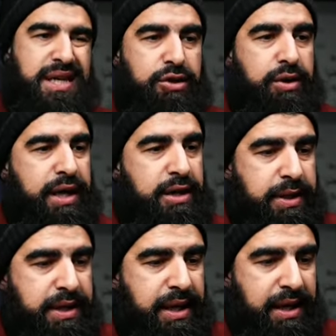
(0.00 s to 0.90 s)
I don't know
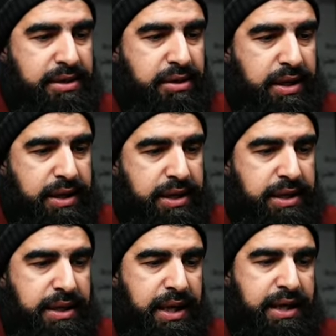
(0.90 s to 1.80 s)
anybody else got any
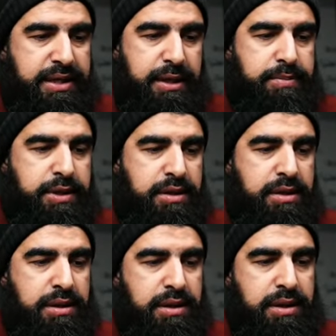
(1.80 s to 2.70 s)
any tips on
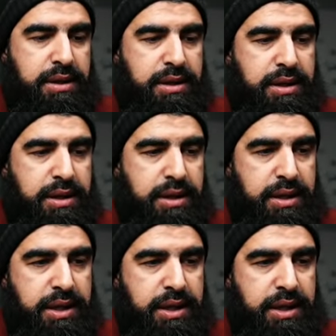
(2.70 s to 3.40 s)
uh,